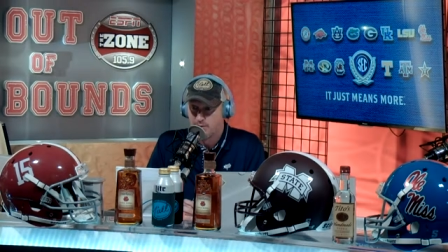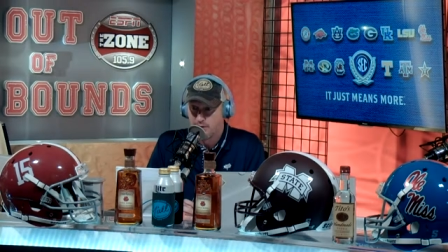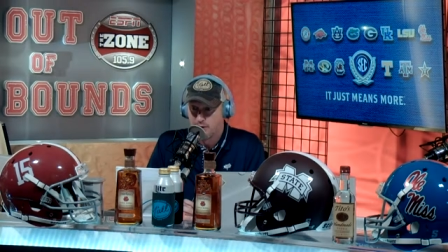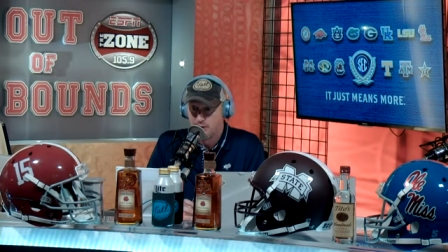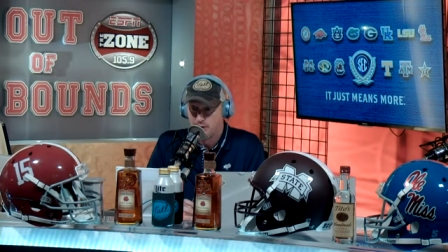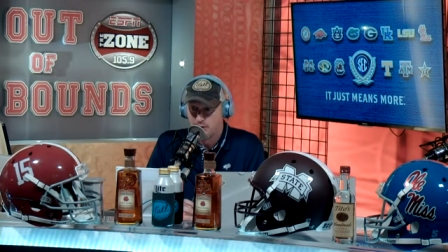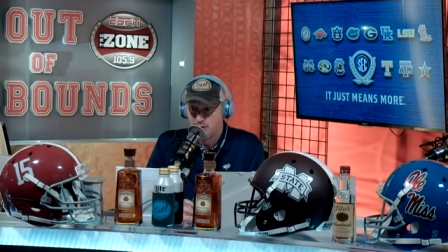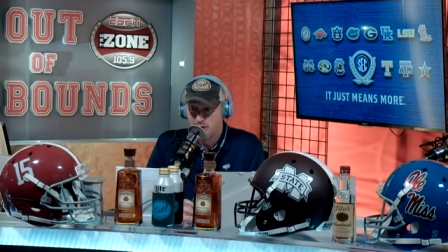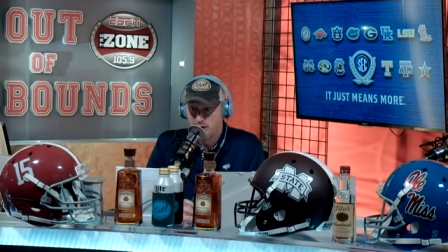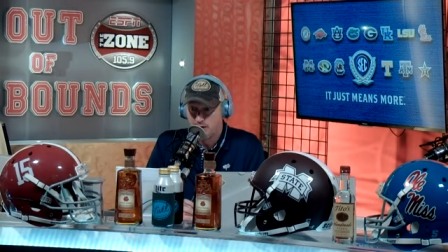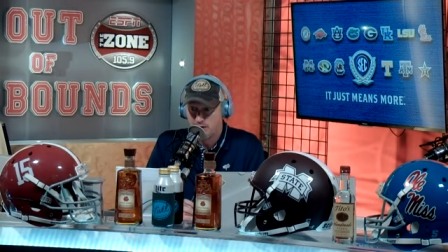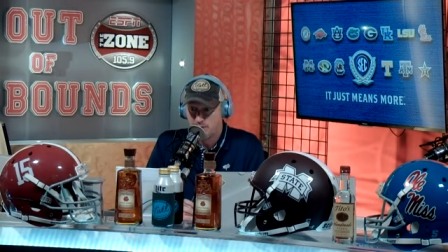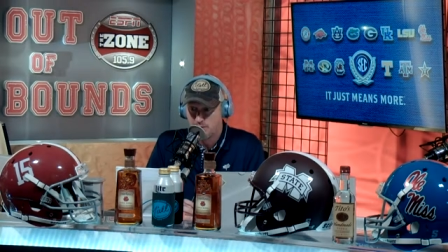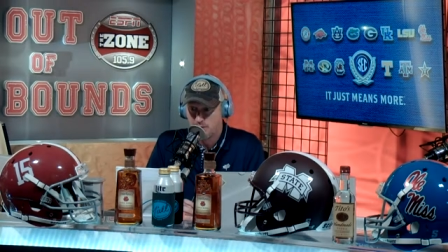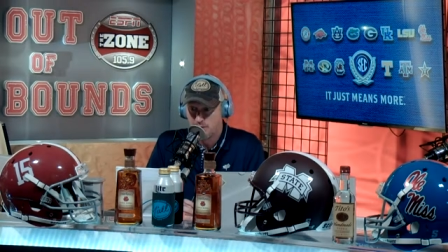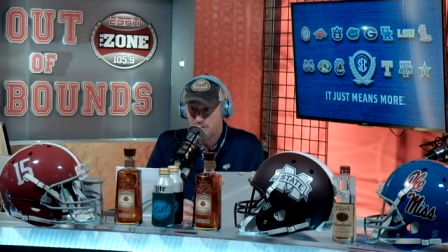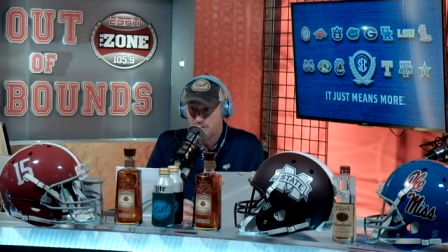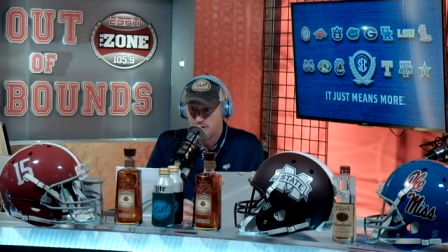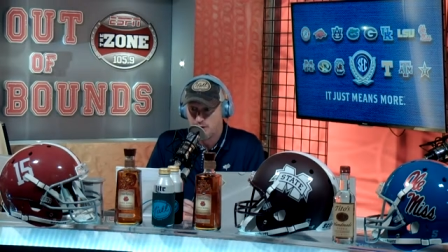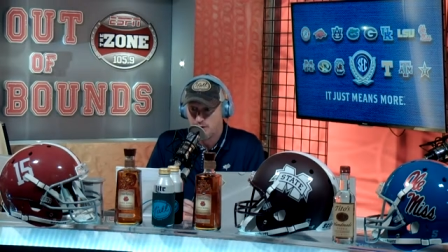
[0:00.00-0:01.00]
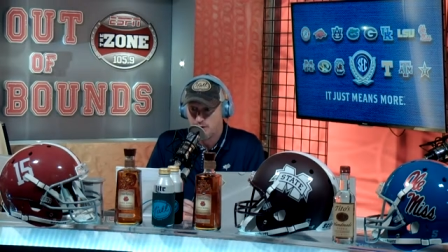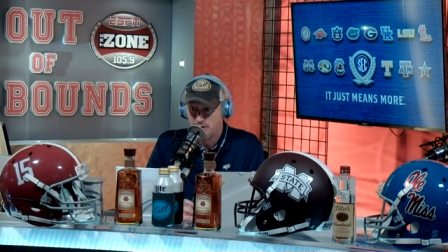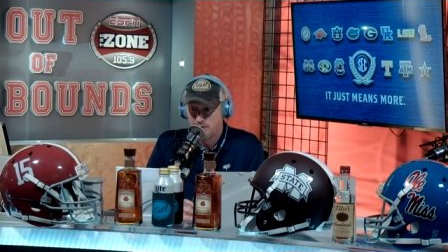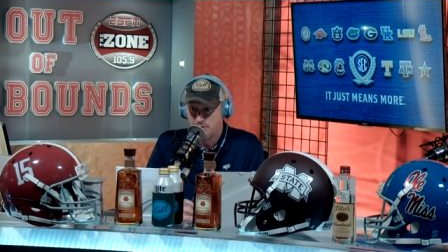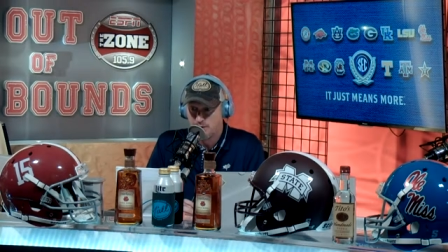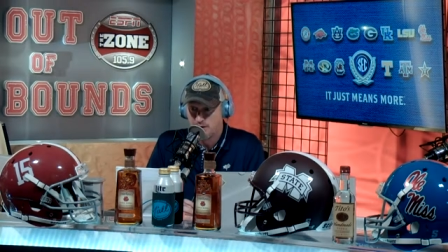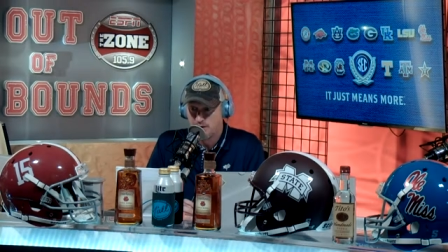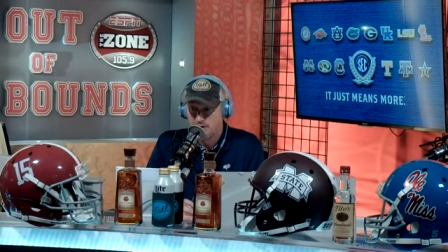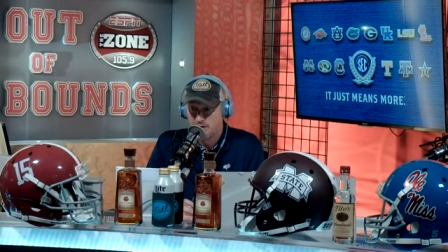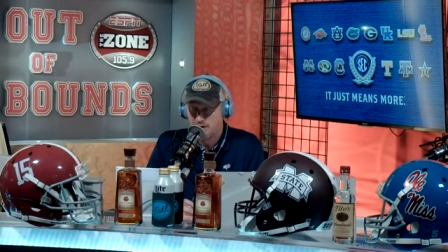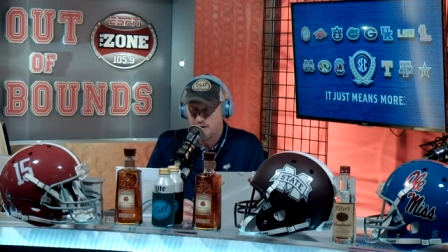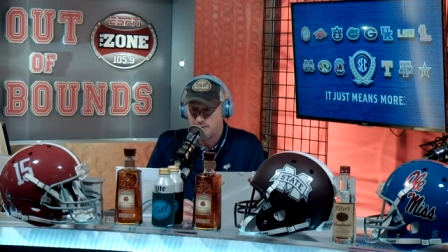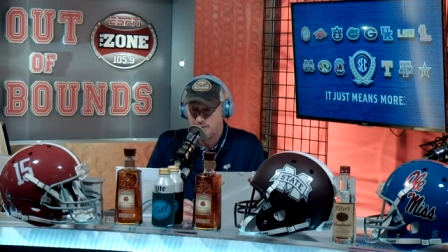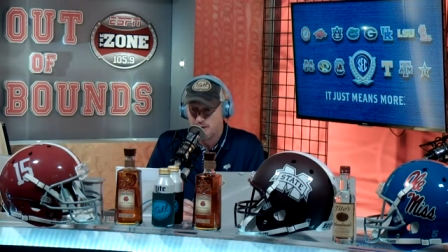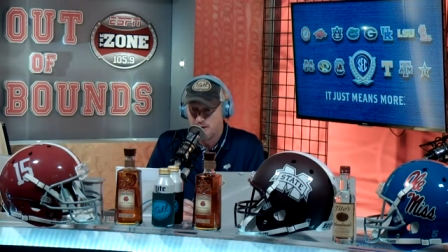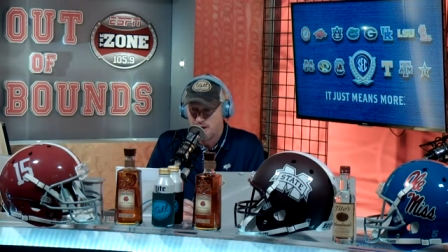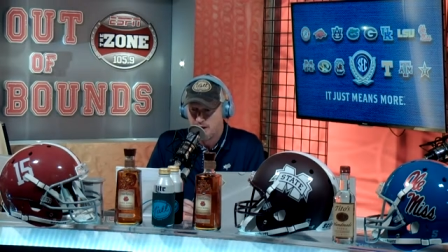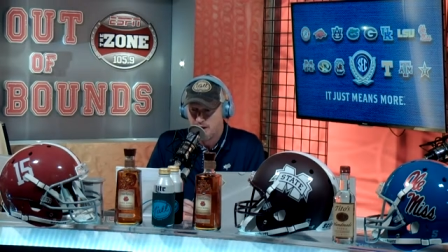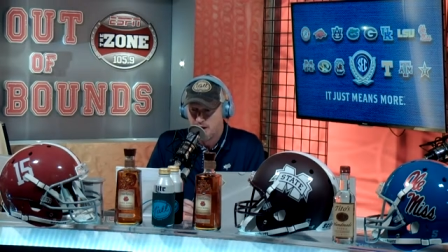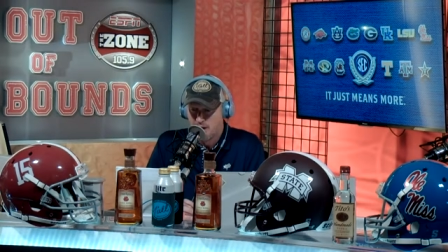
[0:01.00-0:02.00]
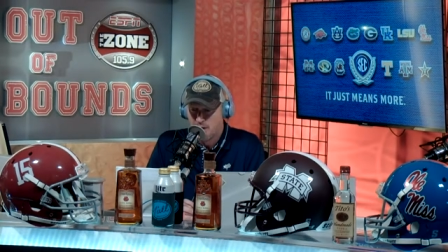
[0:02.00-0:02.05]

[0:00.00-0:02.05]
Blue Cross Blue Shield of Mississippi.